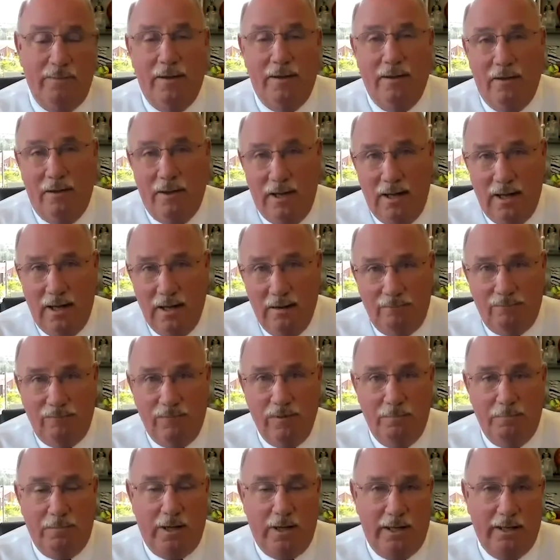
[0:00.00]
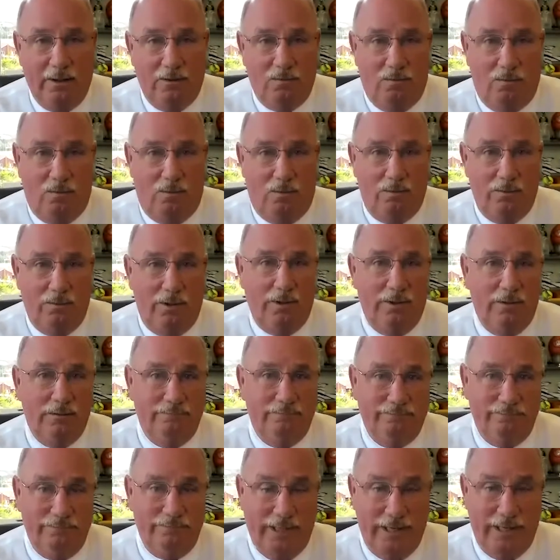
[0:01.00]
If you buy quality,
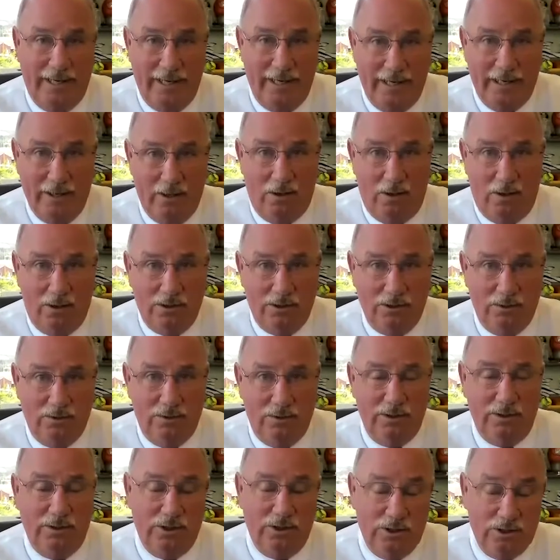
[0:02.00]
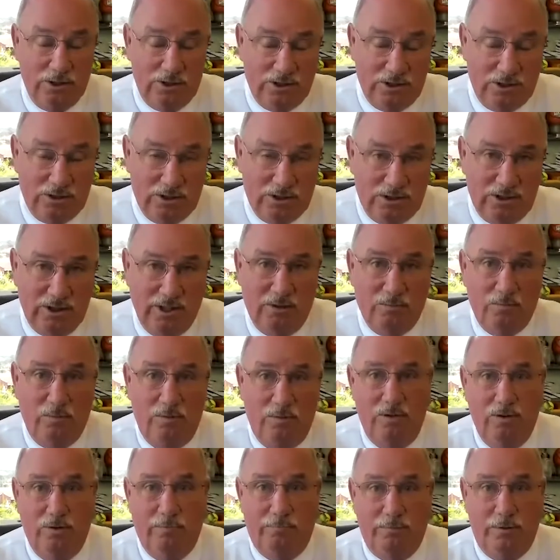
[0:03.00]
you hang on to it and you stick with
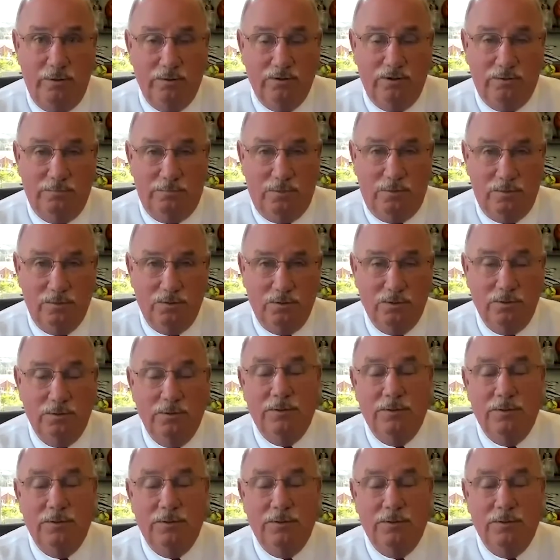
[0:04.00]
your principles,